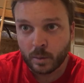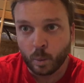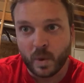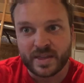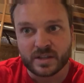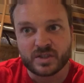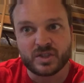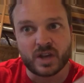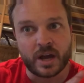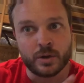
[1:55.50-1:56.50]
with a
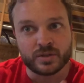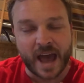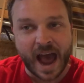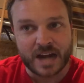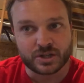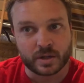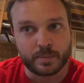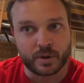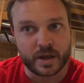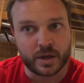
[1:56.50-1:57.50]
son who's actually
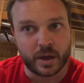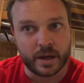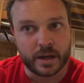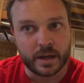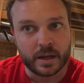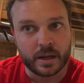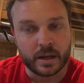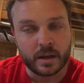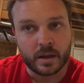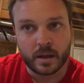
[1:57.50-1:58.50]
pretty good.
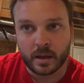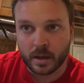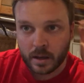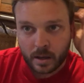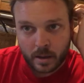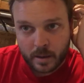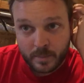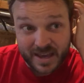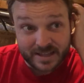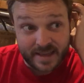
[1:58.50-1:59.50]

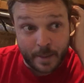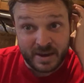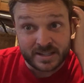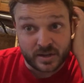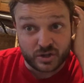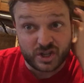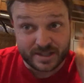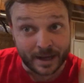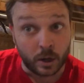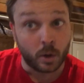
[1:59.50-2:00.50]
Because that means they're
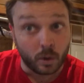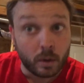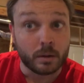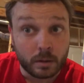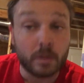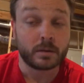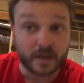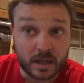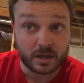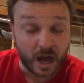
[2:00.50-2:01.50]
still
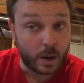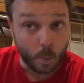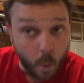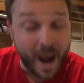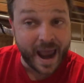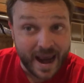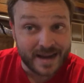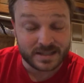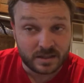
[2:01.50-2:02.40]
got way